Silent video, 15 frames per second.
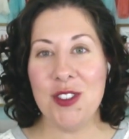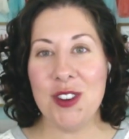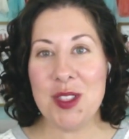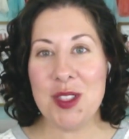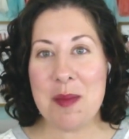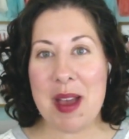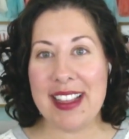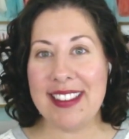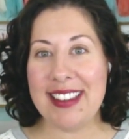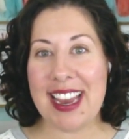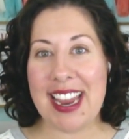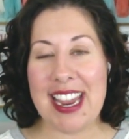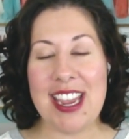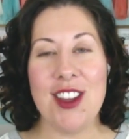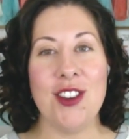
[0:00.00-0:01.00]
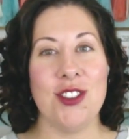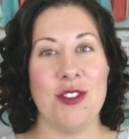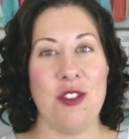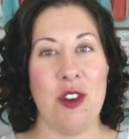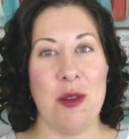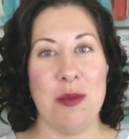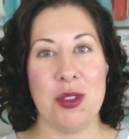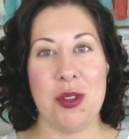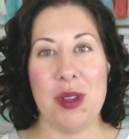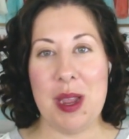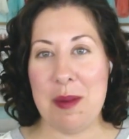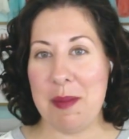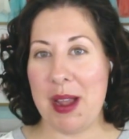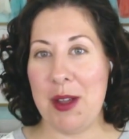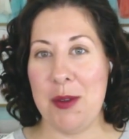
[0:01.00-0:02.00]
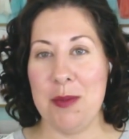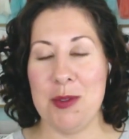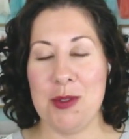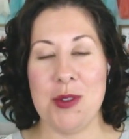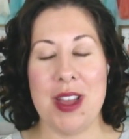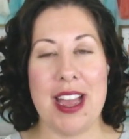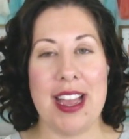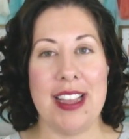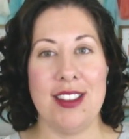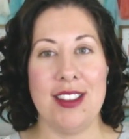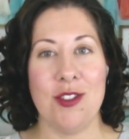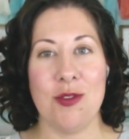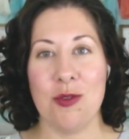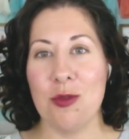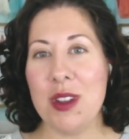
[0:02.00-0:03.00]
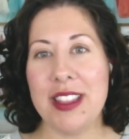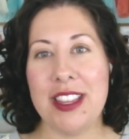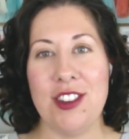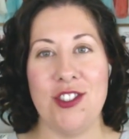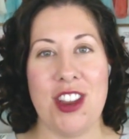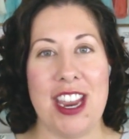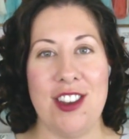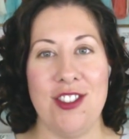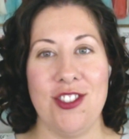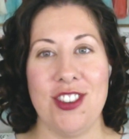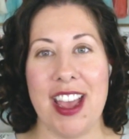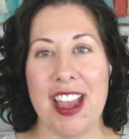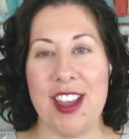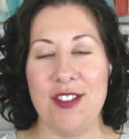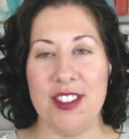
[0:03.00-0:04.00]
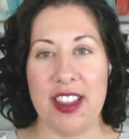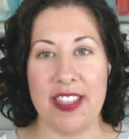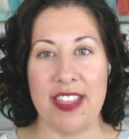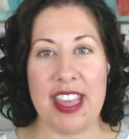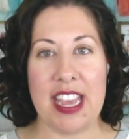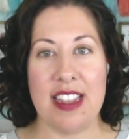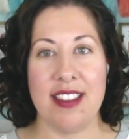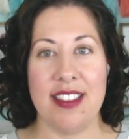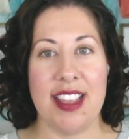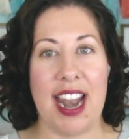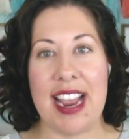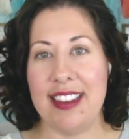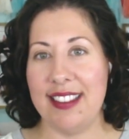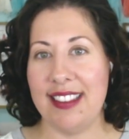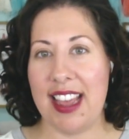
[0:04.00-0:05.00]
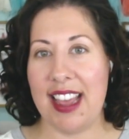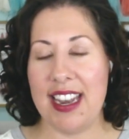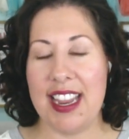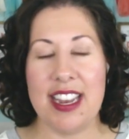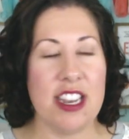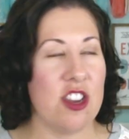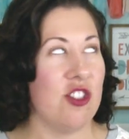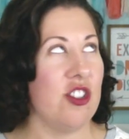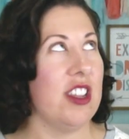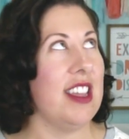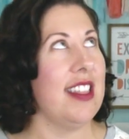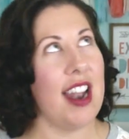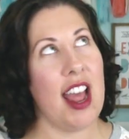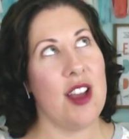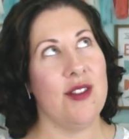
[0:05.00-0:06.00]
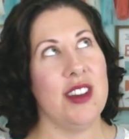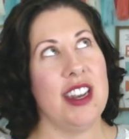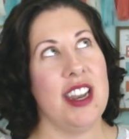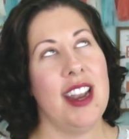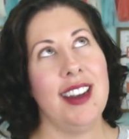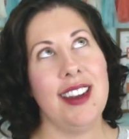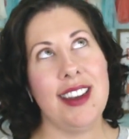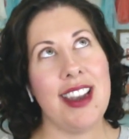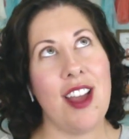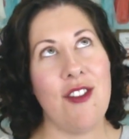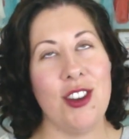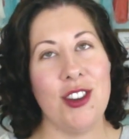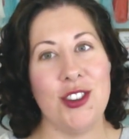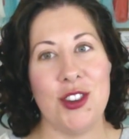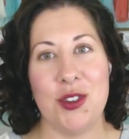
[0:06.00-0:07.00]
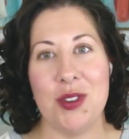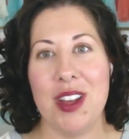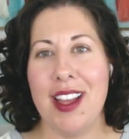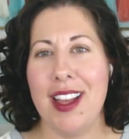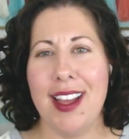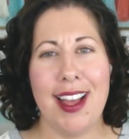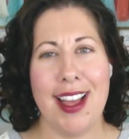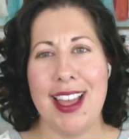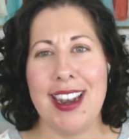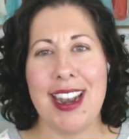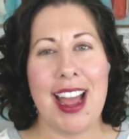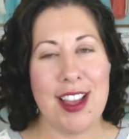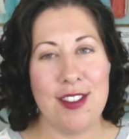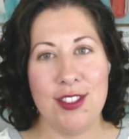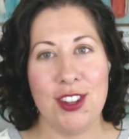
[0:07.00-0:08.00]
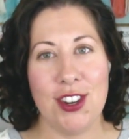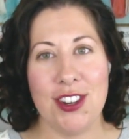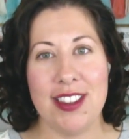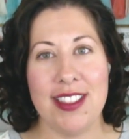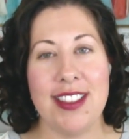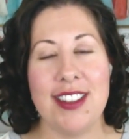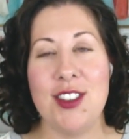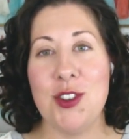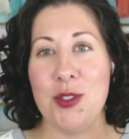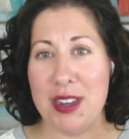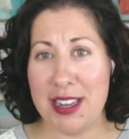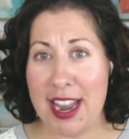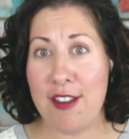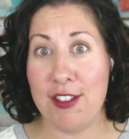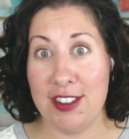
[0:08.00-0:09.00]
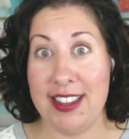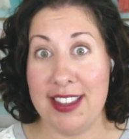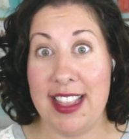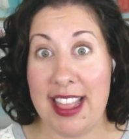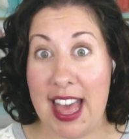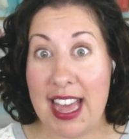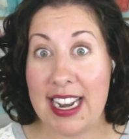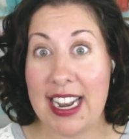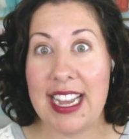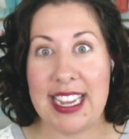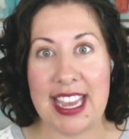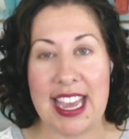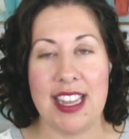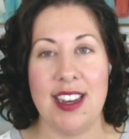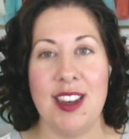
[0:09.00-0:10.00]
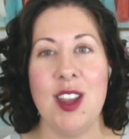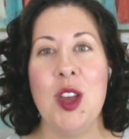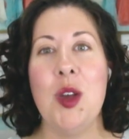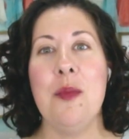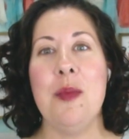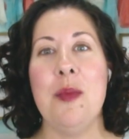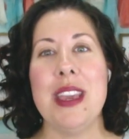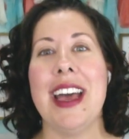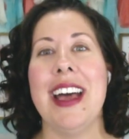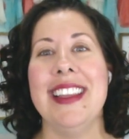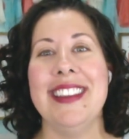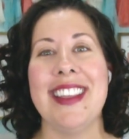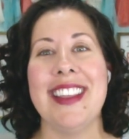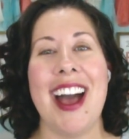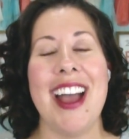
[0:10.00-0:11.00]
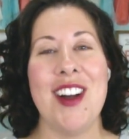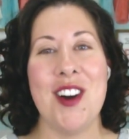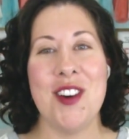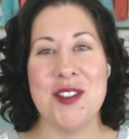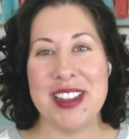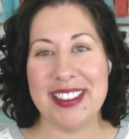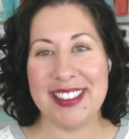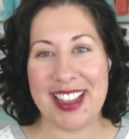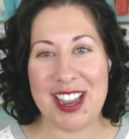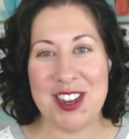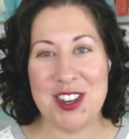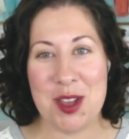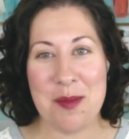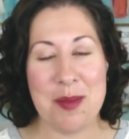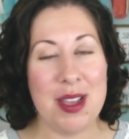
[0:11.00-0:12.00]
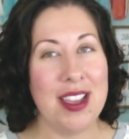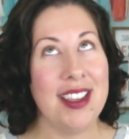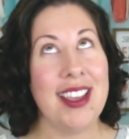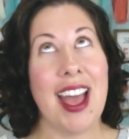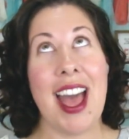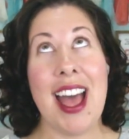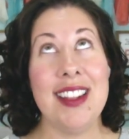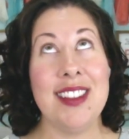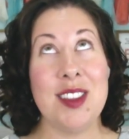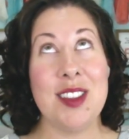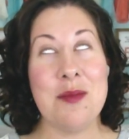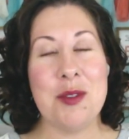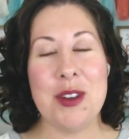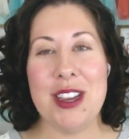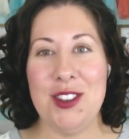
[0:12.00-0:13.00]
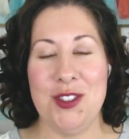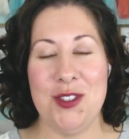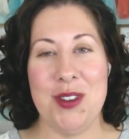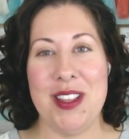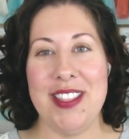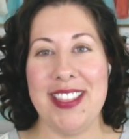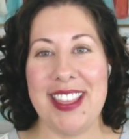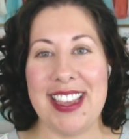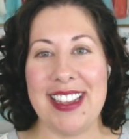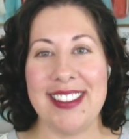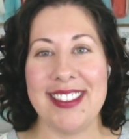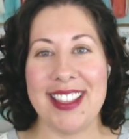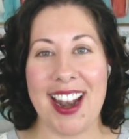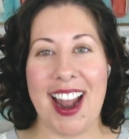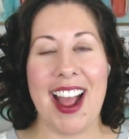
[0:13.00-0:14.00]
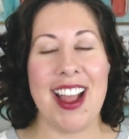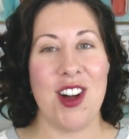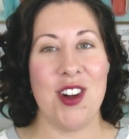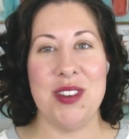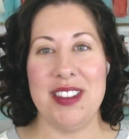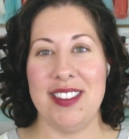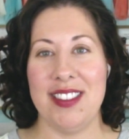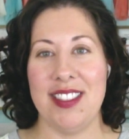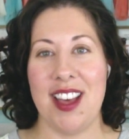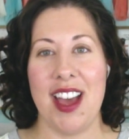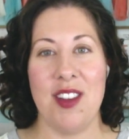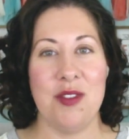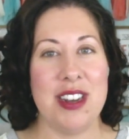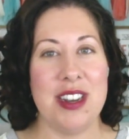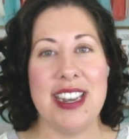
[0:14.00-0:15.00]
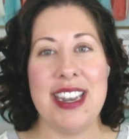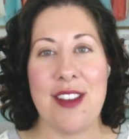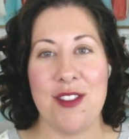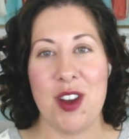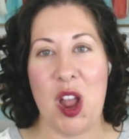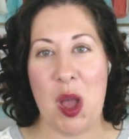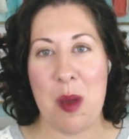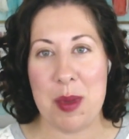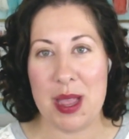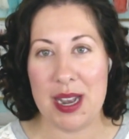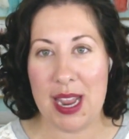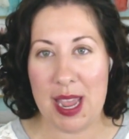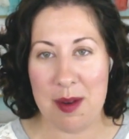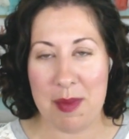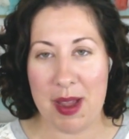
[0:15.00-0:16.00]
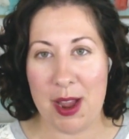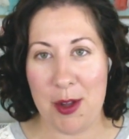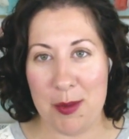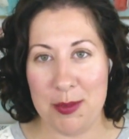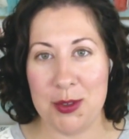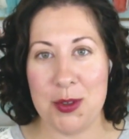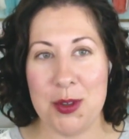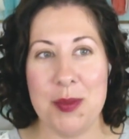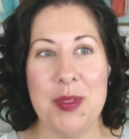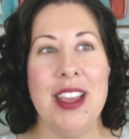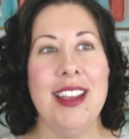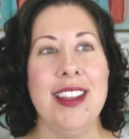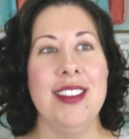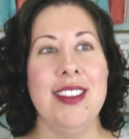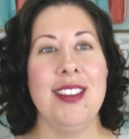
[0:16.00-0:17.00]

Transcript: Over the past 8 years of homeschooling, my homeschool has really changed. I have done things that I said initially that I would never do, and I've learned to never say that again because I always end up at some point doing the things that I always thought would never happen in my homeschool.